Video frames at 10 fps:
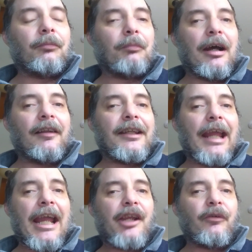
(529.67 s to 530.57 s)
modeling
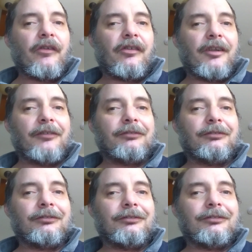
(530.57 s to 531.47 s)
accuracy
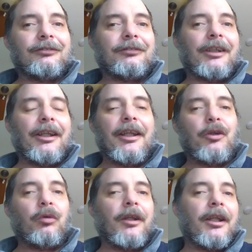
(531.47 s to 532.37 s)

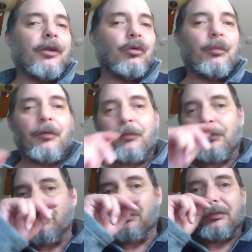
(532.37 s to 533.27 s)
in a group of
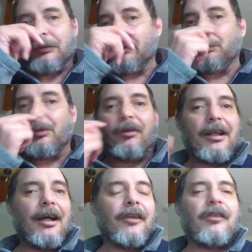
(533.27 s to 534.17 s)

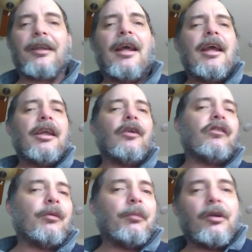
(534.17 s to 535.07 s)
Napoleonics. And
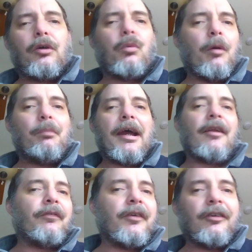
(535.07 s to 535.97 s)
somebody will go, well,
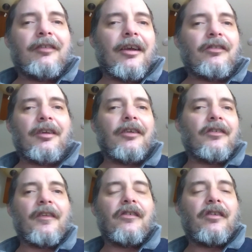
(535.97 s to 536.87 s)
battlefield testing
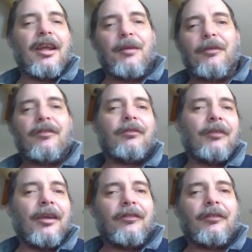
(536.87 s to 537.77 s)
isn't the same as
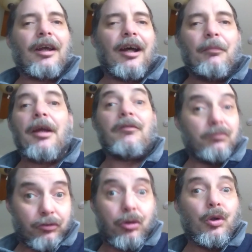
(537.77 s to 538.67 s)
combat.
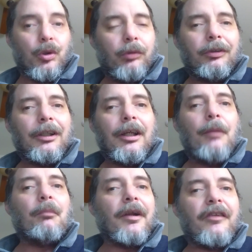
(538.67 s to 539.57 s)
True,
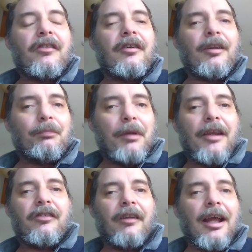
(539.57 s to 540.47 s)
but it's still a
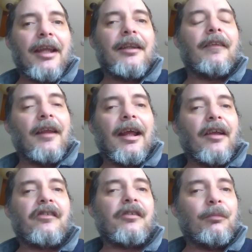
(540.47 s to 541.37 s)
baseline that
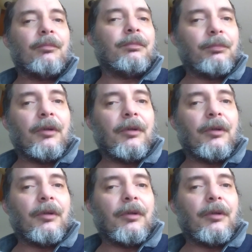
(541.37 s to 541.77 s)
has some